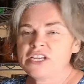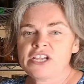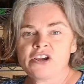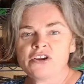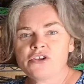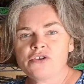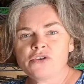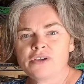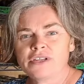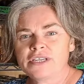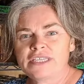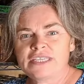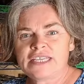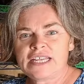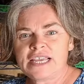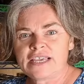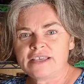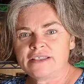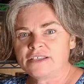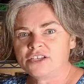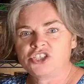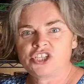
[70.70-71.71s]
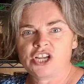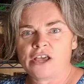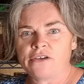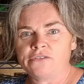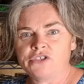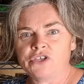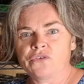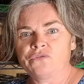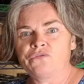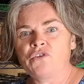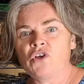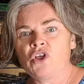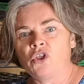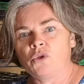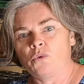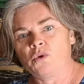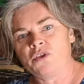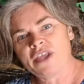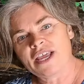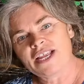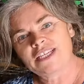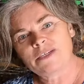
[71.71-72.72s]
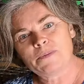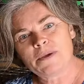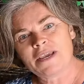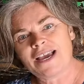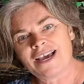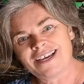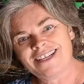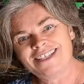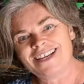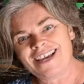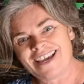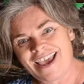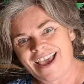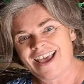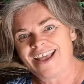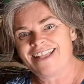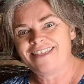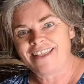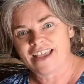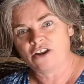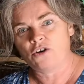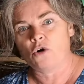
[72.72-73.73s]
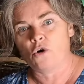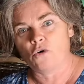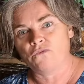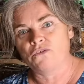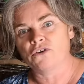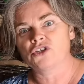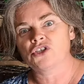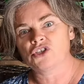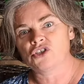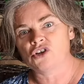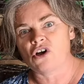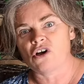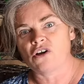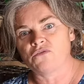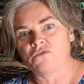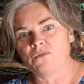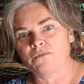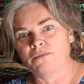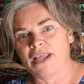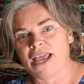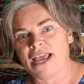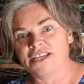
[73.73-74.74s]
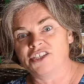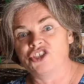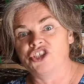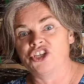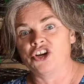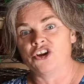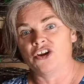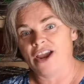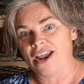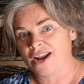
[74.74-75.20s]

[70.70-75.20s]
here, you can see the shelves are full. Well, that's because I had that overstock from last year.